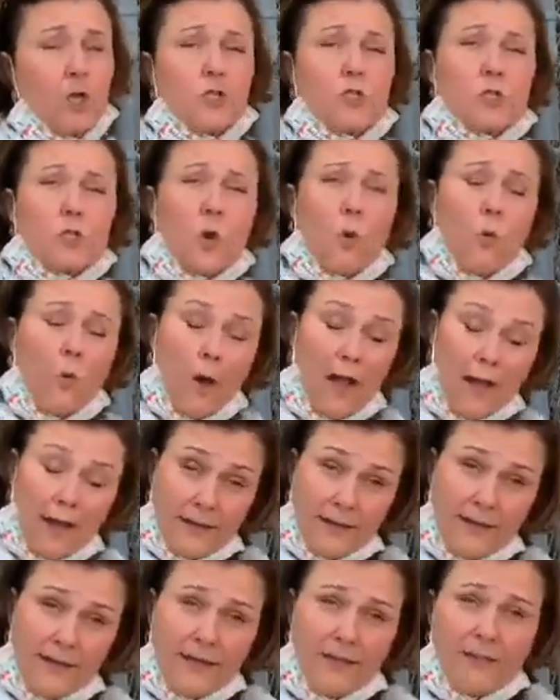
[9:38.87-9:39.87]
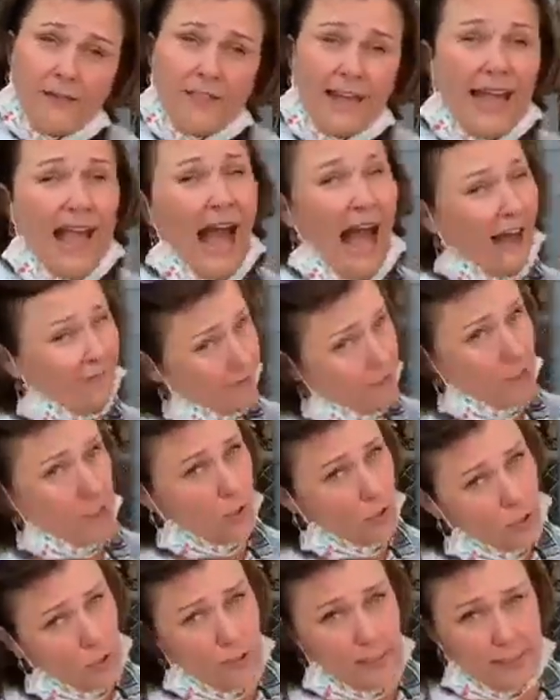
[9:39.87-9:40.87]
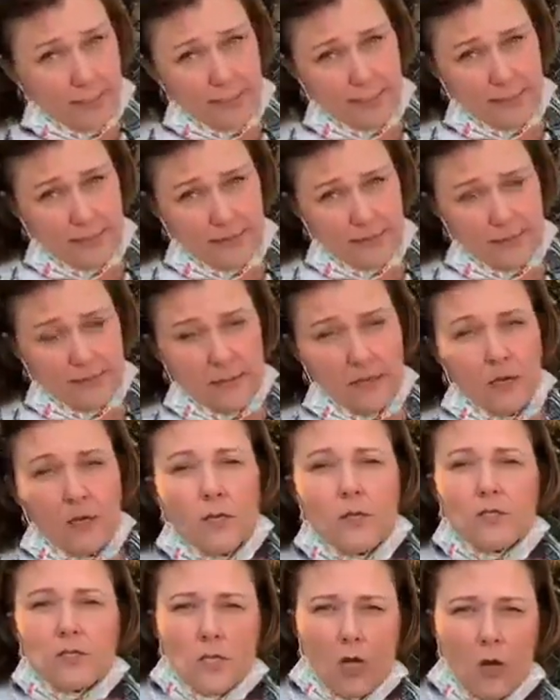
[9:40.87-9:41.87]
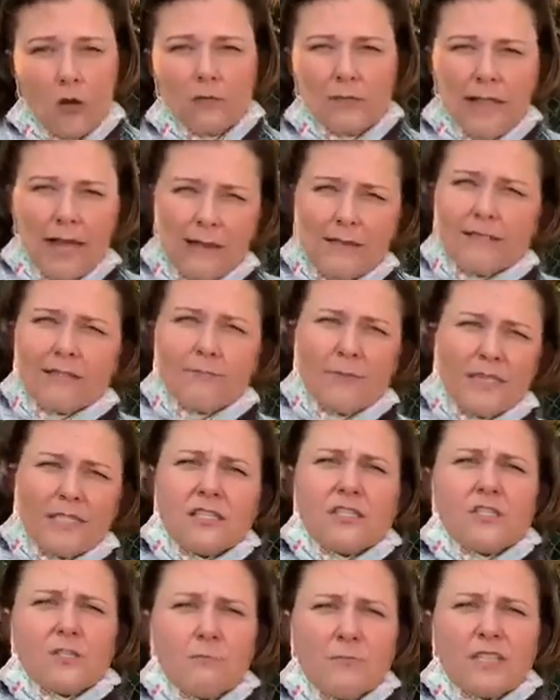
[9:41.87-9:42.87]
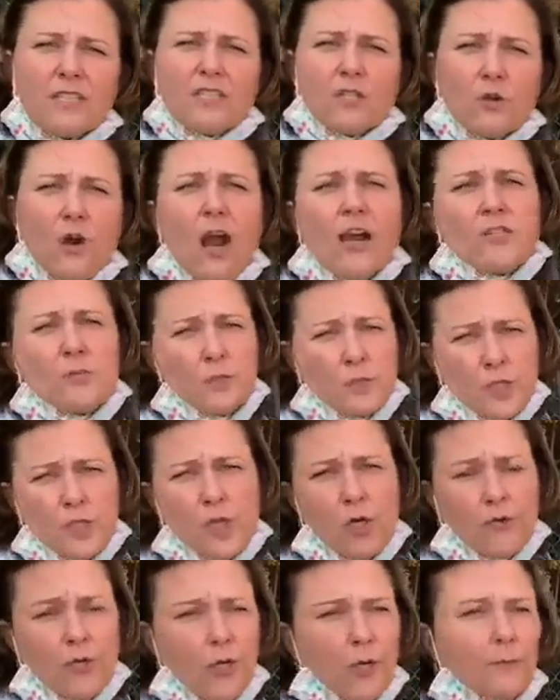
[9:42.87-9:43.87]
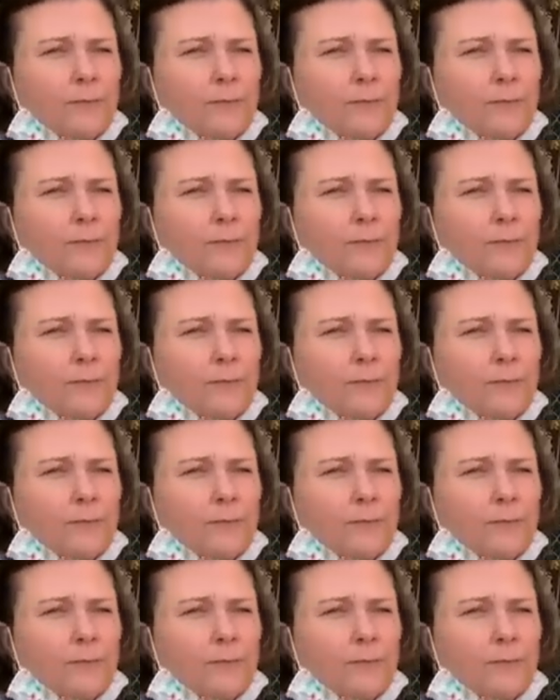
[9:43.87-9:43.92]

So one, they have to social distance. So Miss Cross will show you.